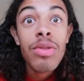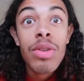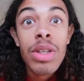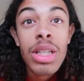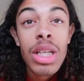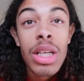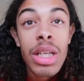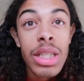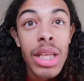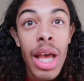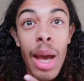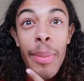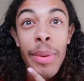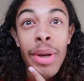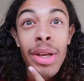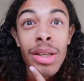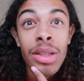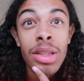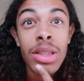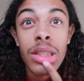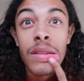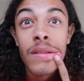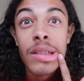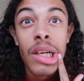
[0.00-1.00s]
what is happening
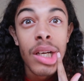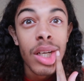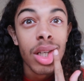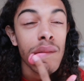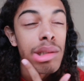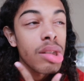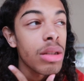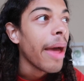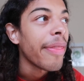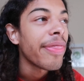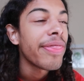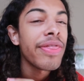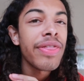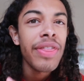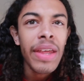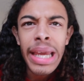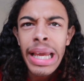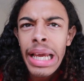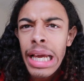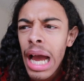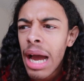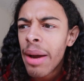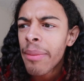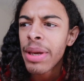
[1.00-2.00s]
today? I
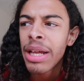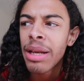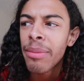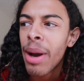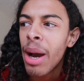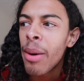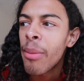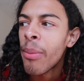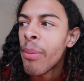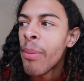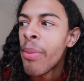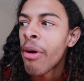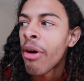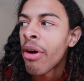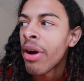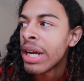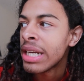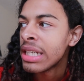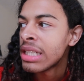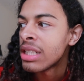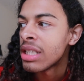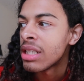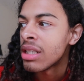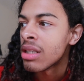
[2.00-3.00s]
think I'm getting my
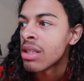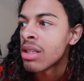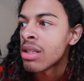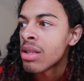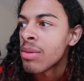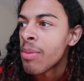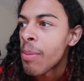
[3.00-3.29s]
braces.